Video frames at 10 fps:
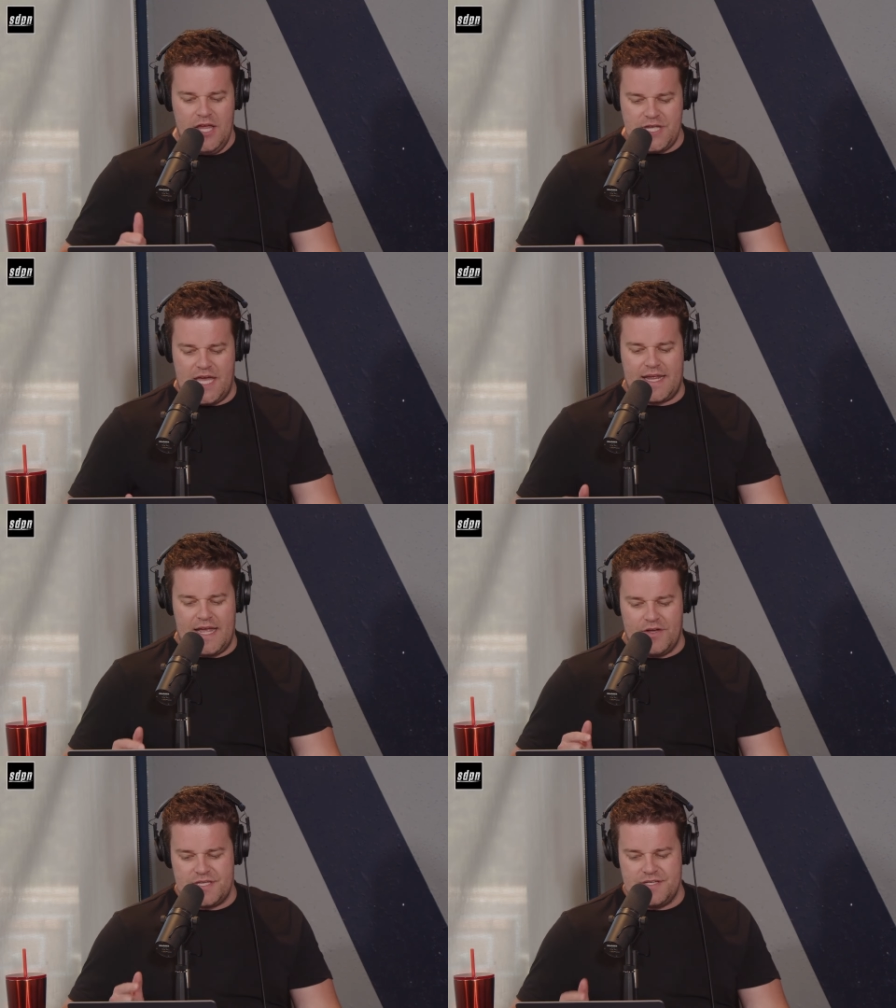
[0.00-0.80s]

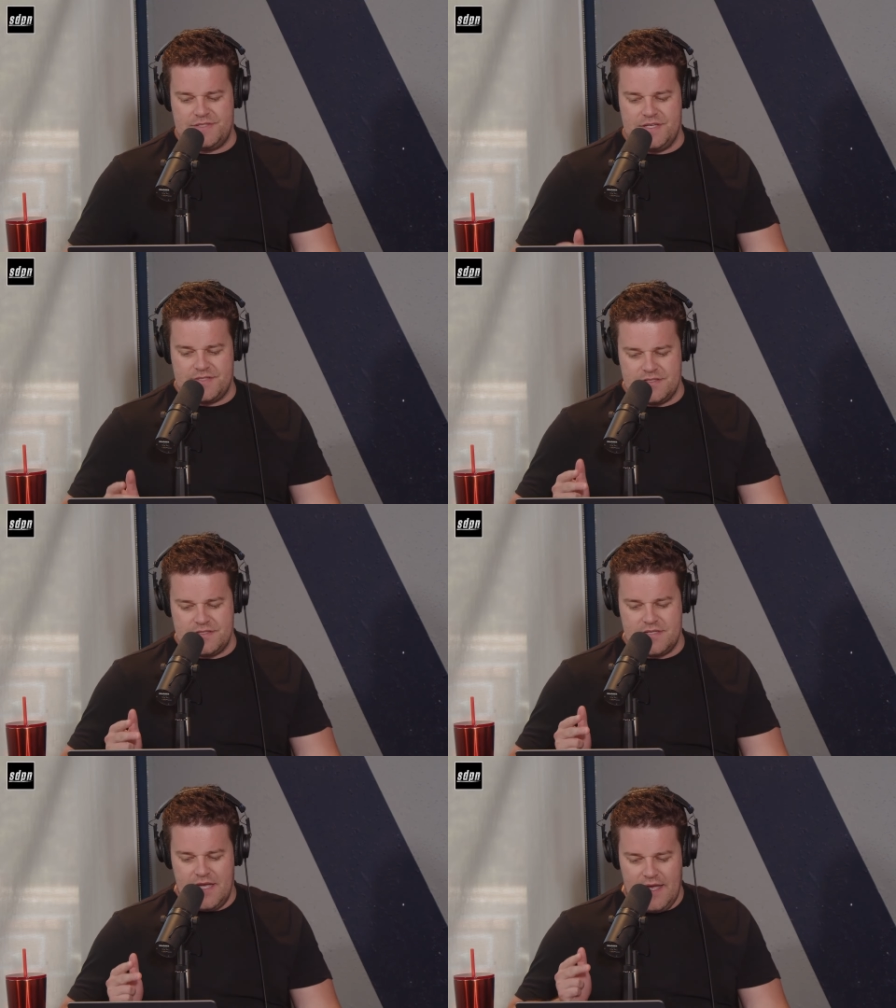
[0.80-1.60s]

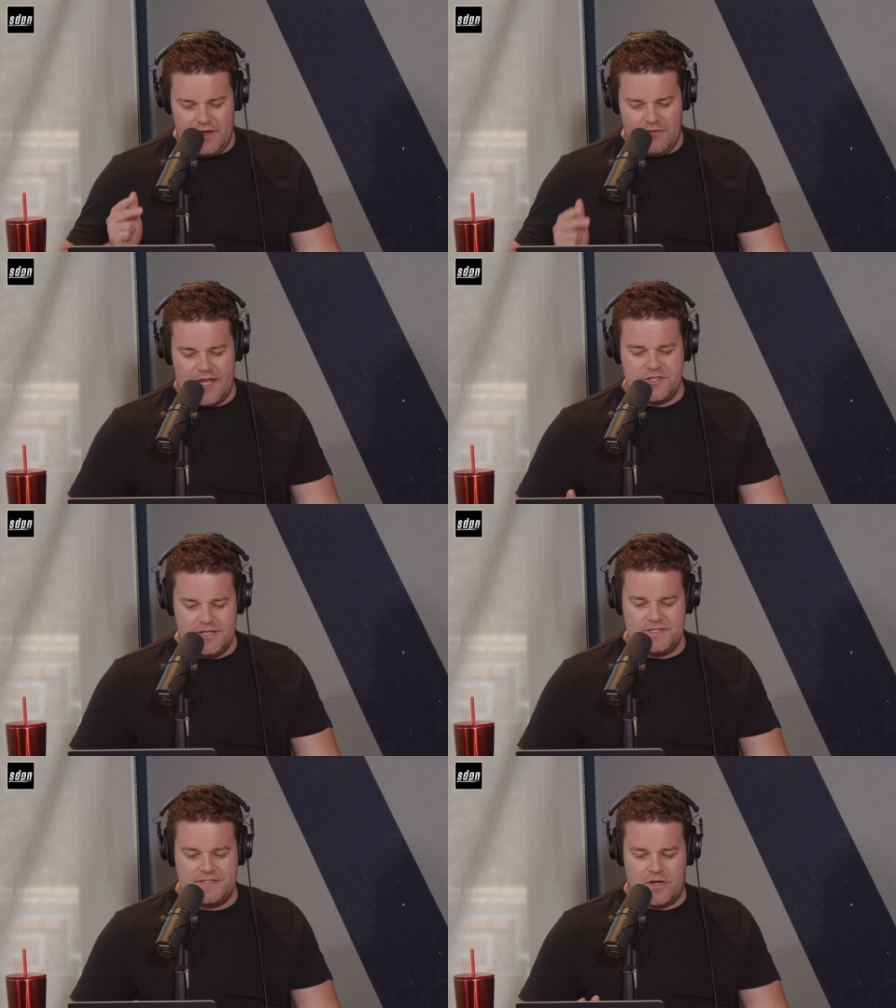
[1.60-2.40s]
Janikowski-Sissons,
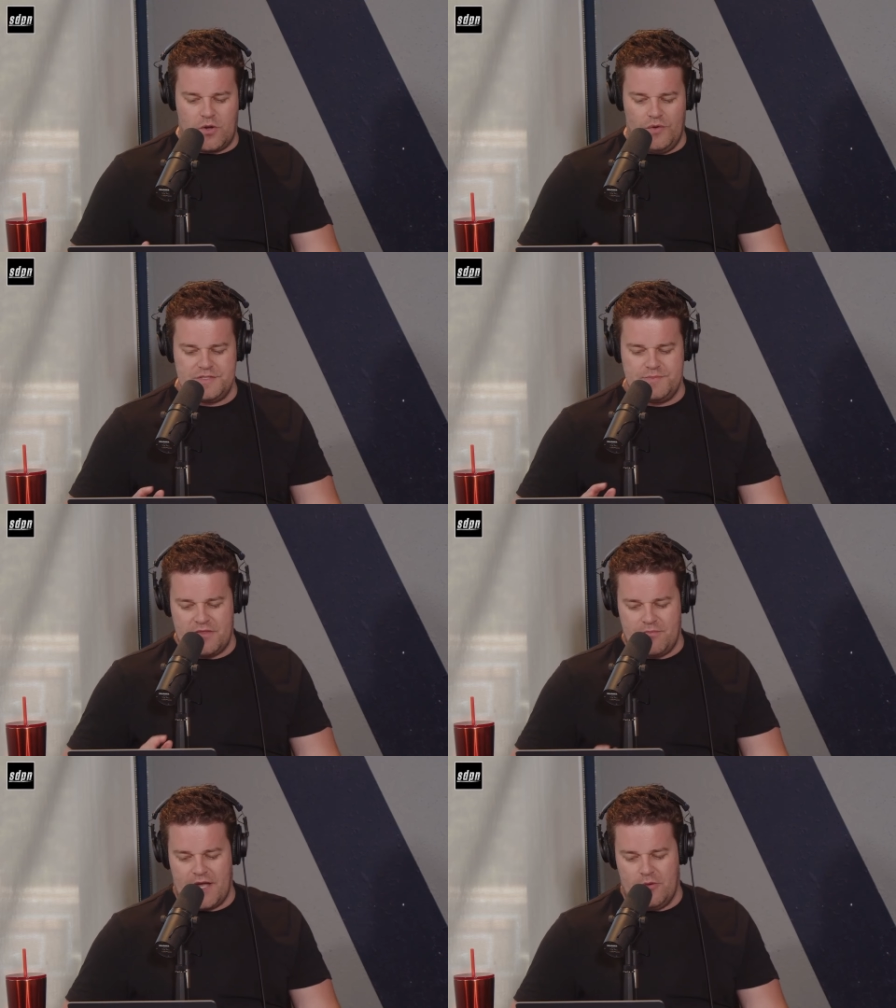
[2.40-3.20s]
Evangelista, Cole
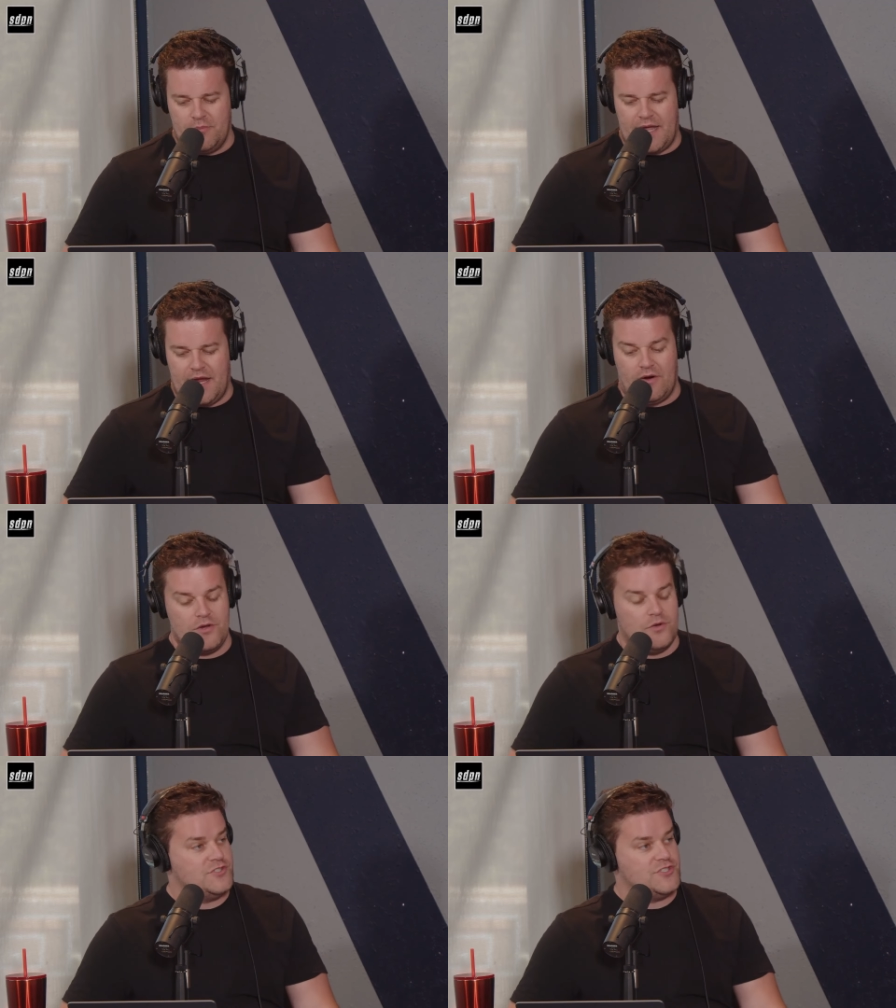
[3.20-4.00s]
Smith, Michael McCarron,
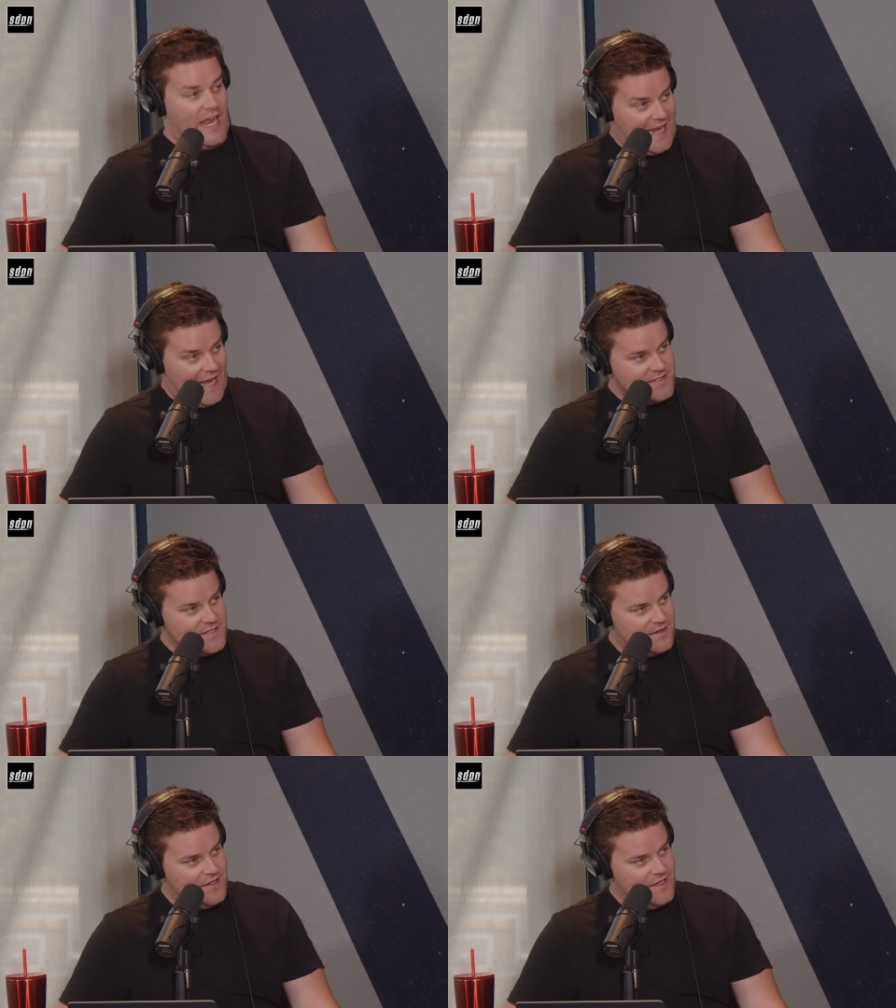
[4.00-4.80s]
who's gigantic.